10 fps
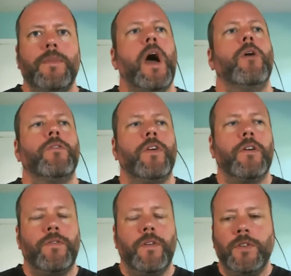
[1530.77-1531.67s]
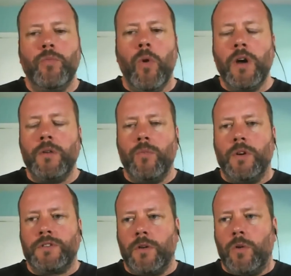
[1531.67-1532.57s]
Area 51
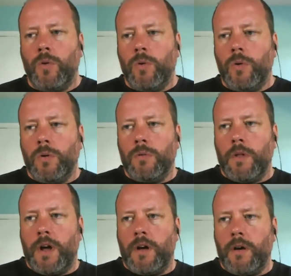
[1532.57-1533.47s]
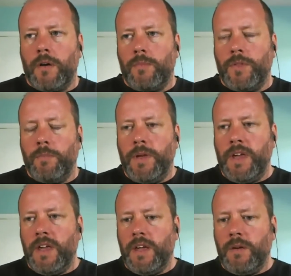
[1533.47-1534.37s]
was the whole the bee